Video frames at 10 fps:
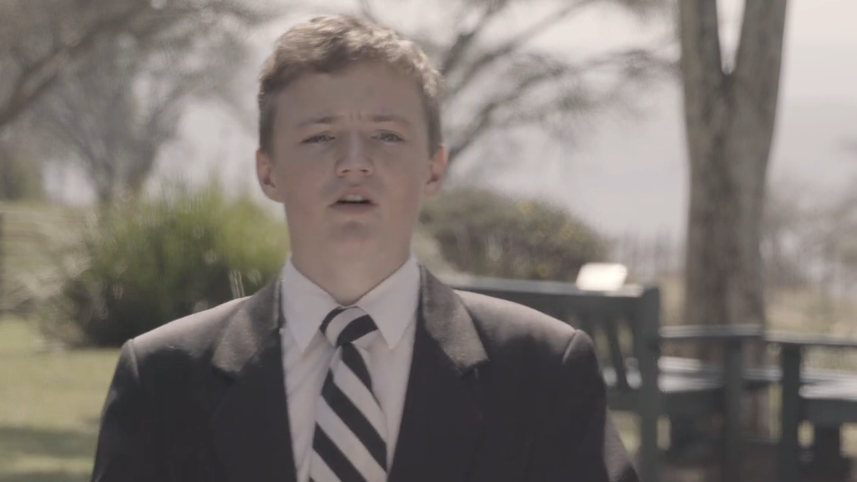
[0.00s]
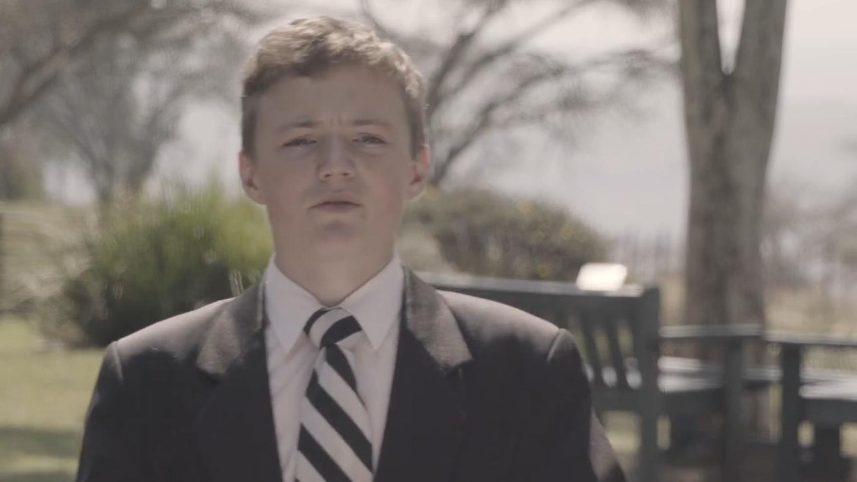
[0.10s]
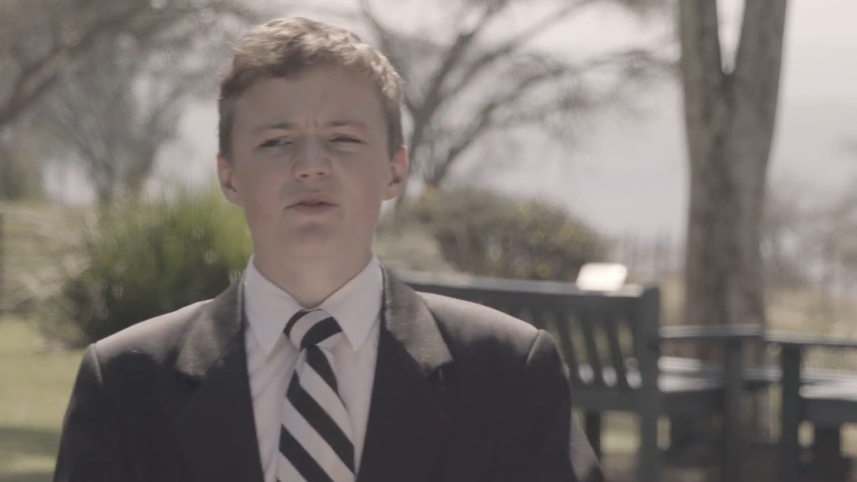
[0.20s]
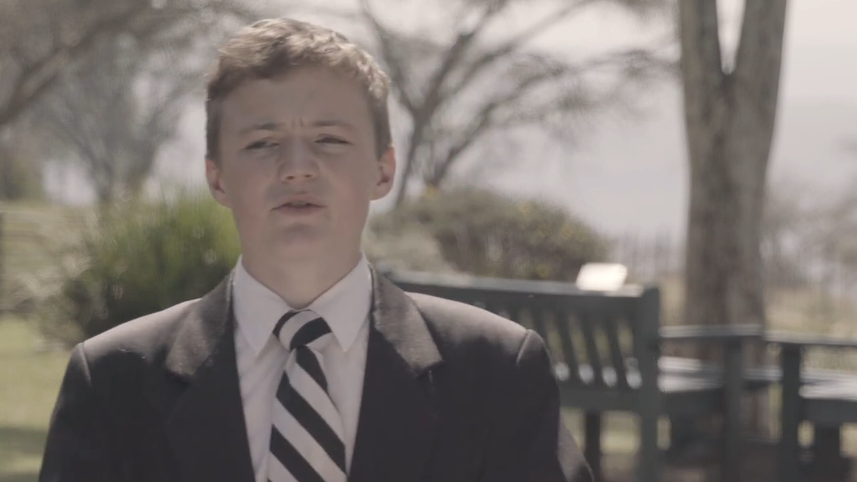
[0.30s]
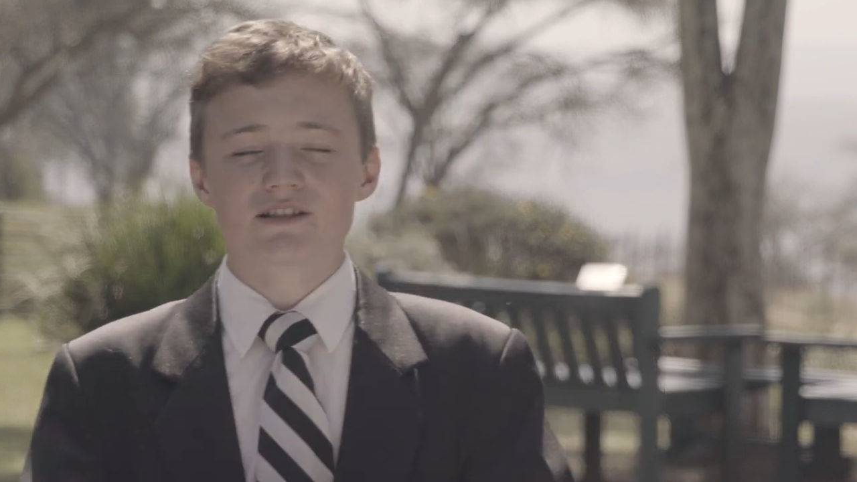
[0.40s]
rather
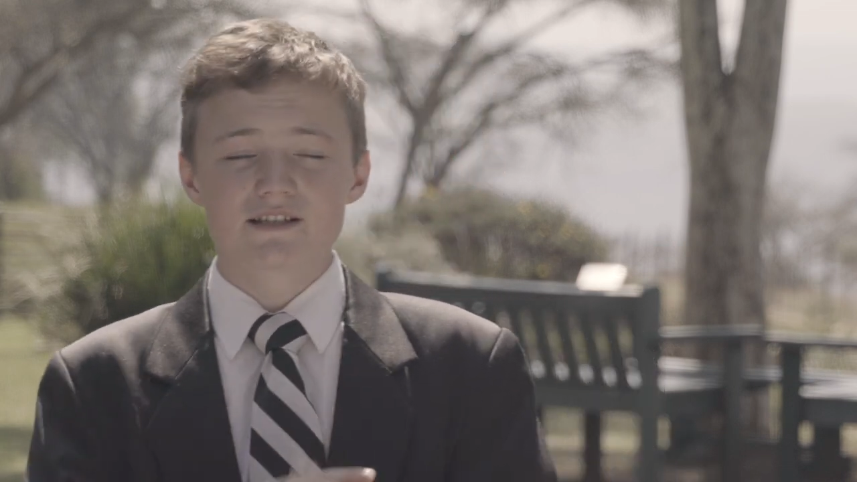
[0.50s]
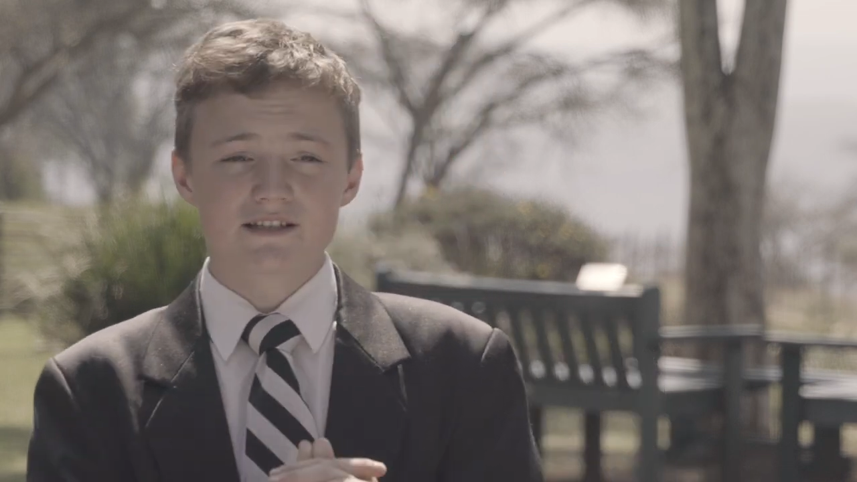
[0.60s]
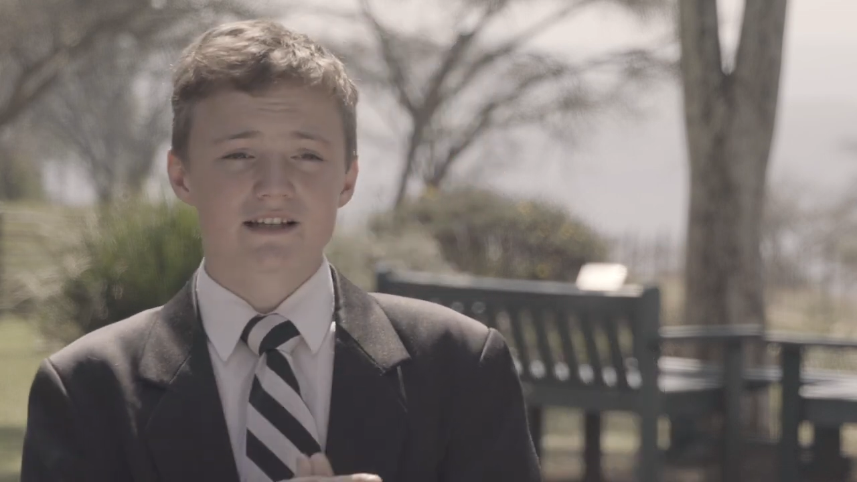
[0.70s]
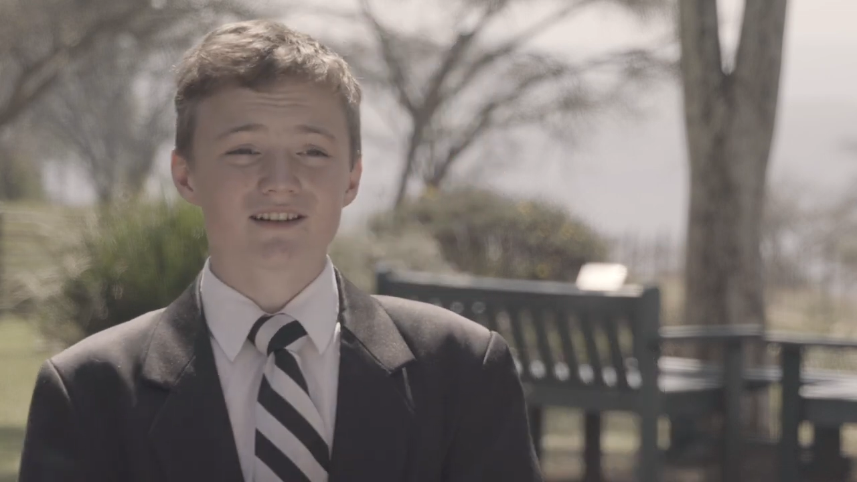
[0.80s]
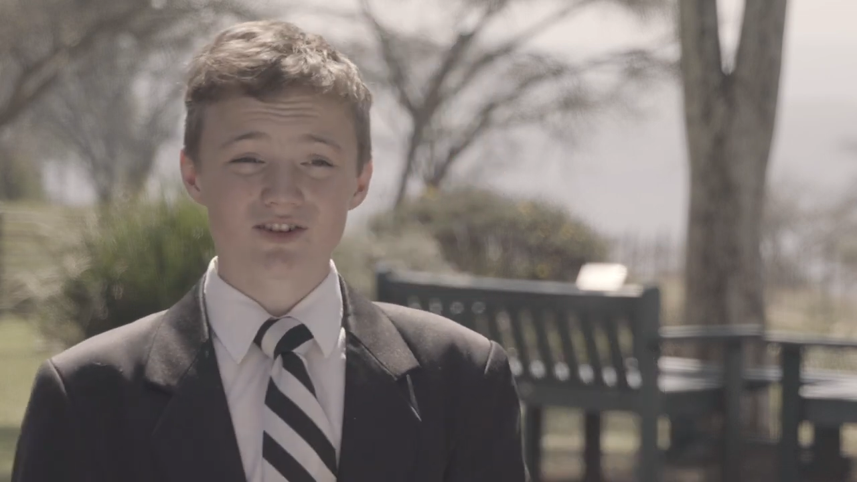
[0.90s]
than
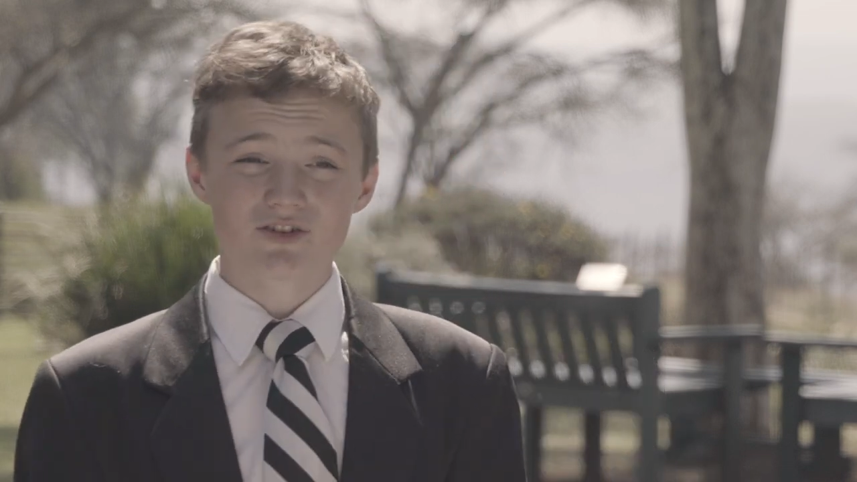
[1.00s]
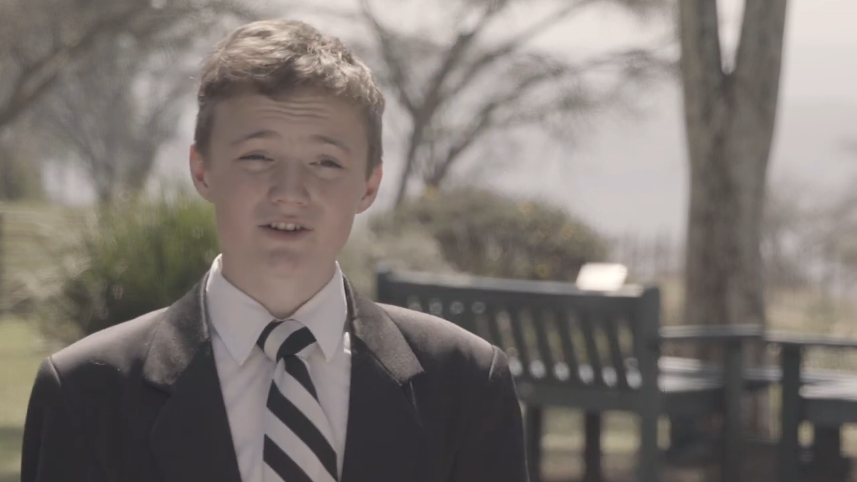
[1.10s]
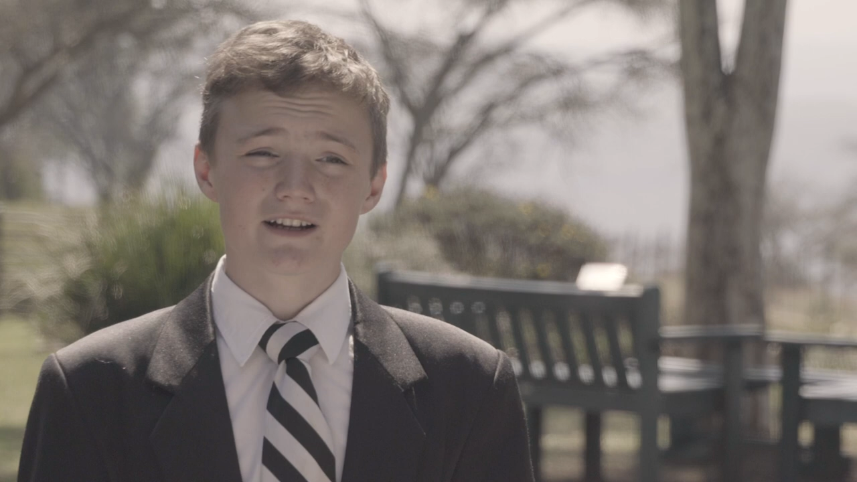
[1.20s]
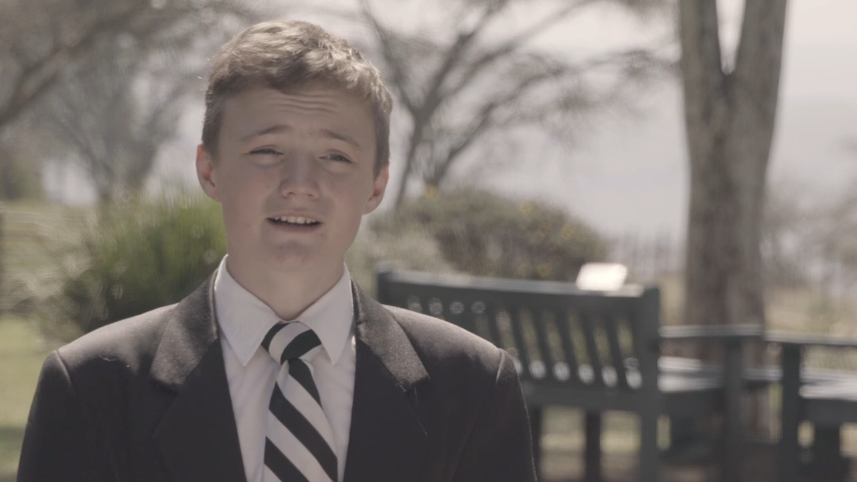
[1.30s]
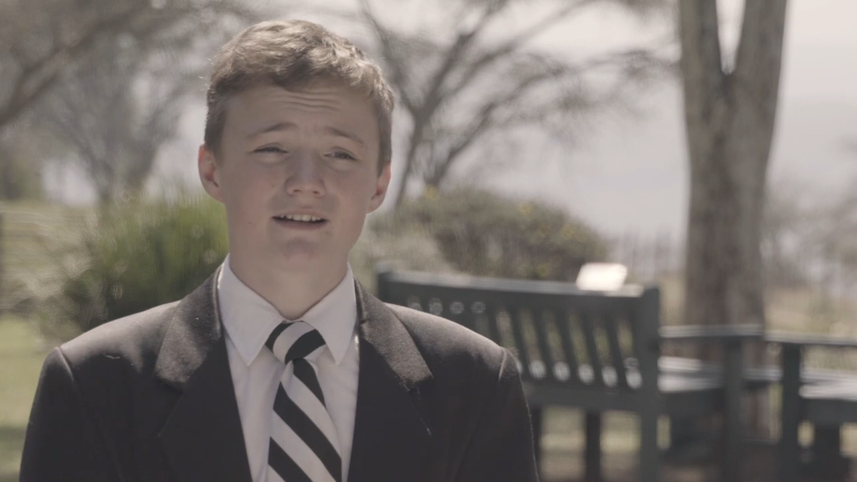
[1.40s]
sitting and learning.